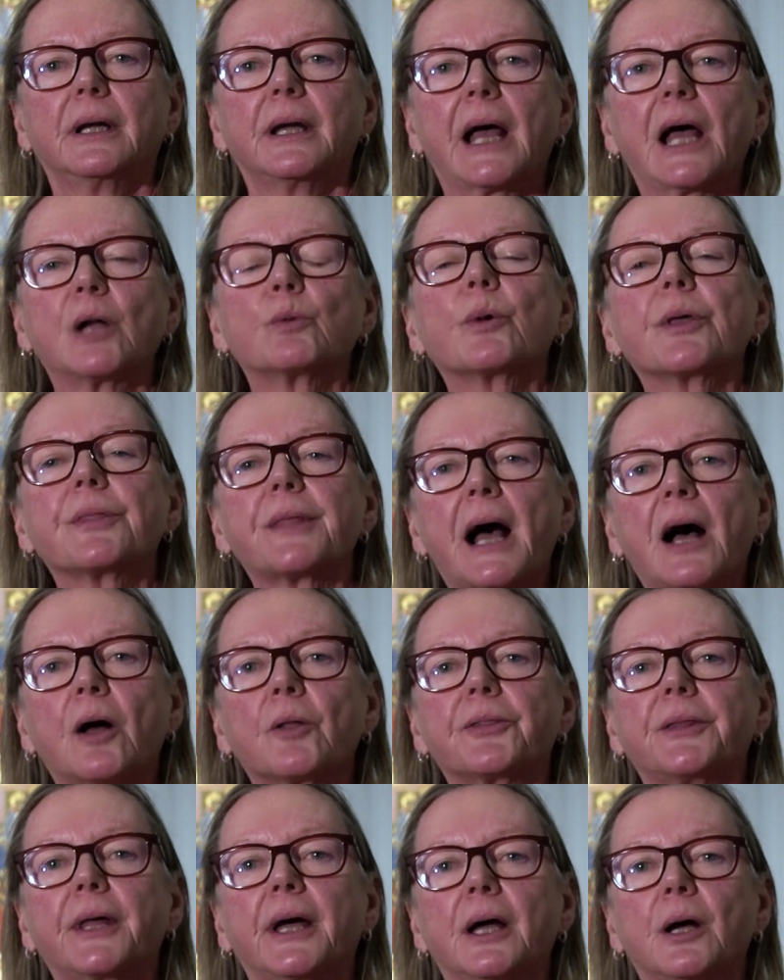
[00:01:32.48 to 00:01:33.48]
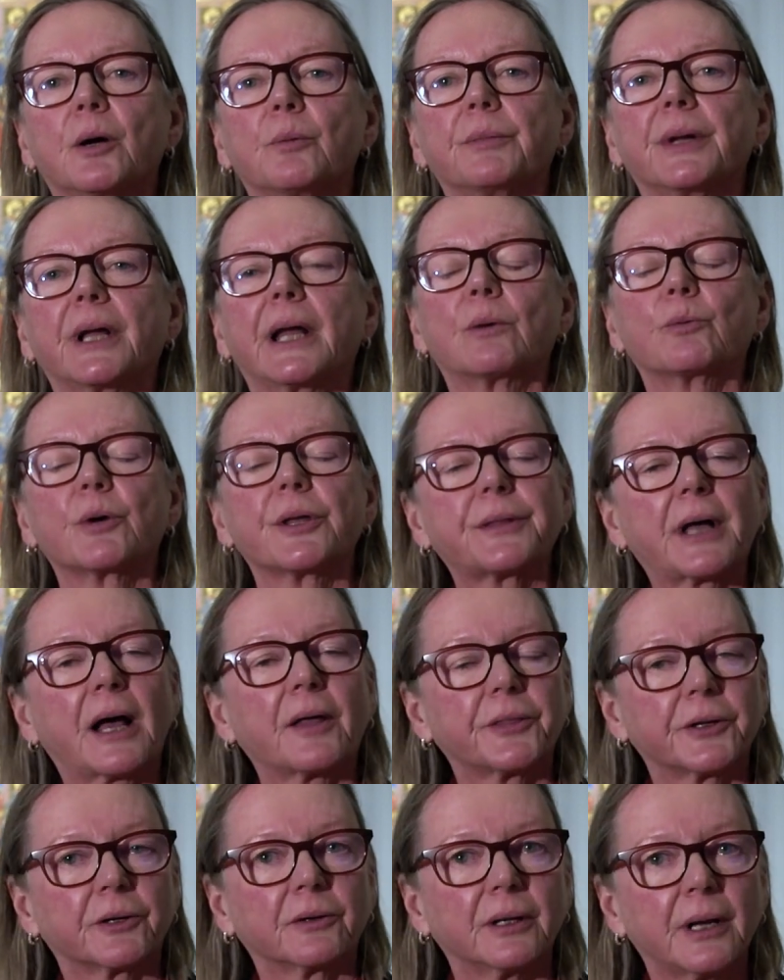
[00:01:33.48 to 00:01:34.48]
and without them and
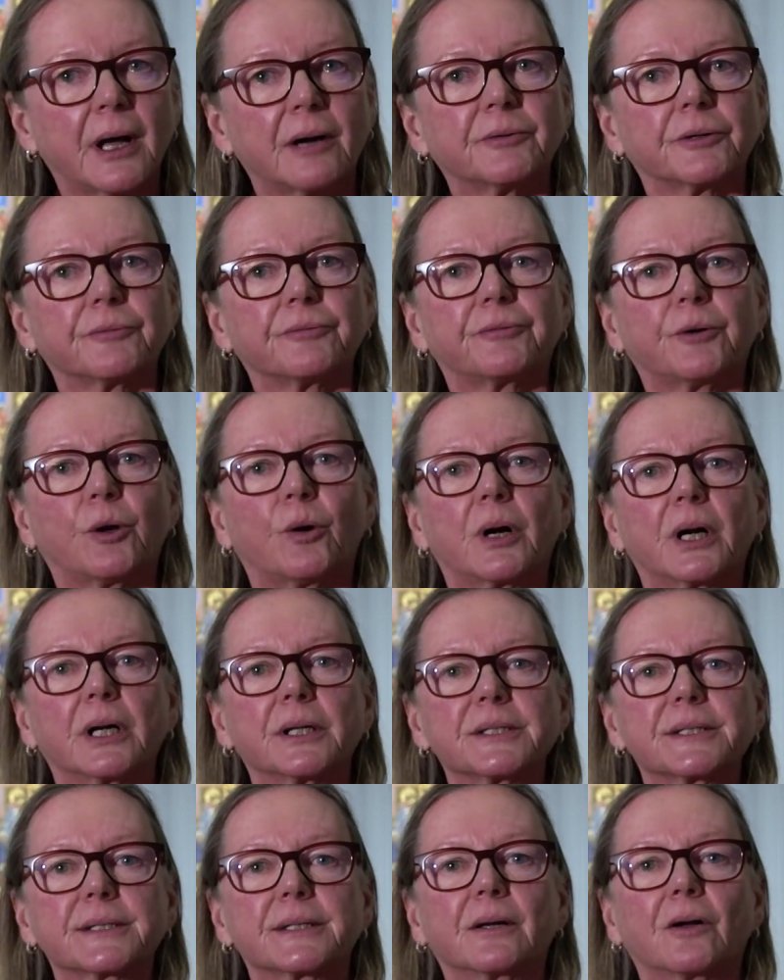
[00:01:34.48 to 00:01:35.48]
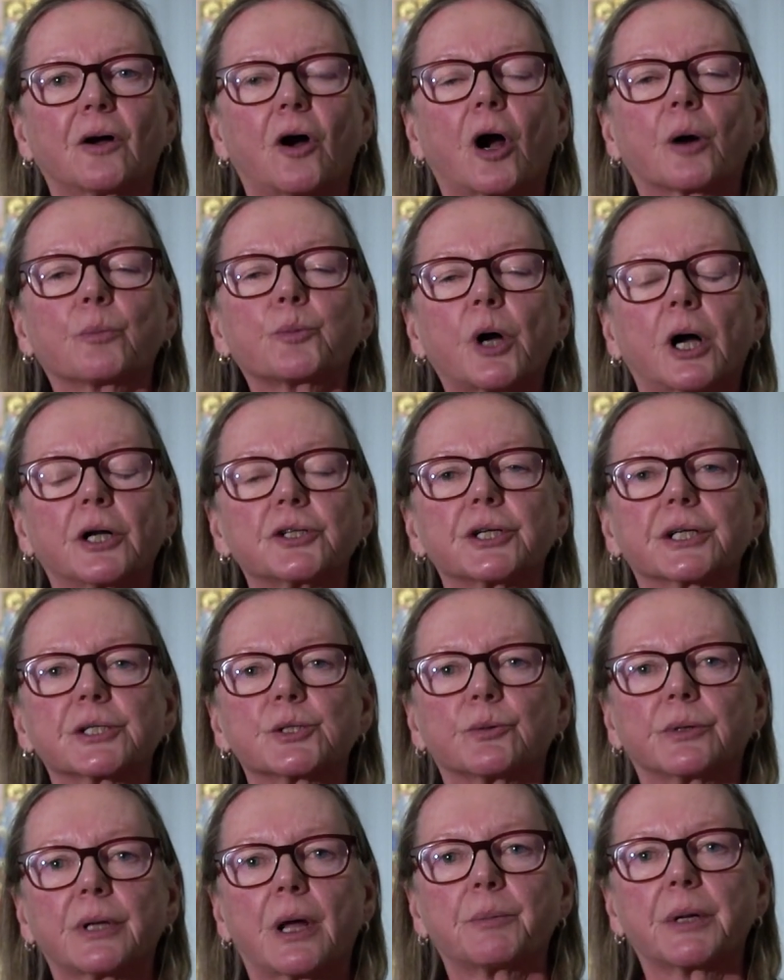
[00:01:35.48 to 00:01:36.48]
without their love of Florence, our projects
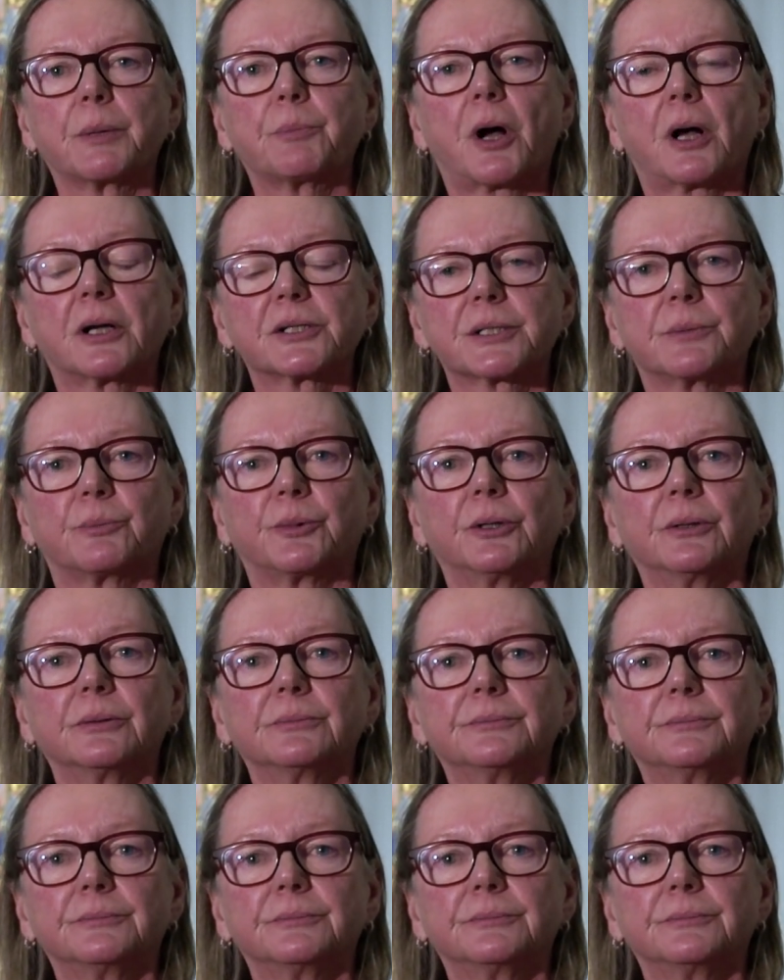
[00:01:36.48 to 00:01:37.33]
would not be possible.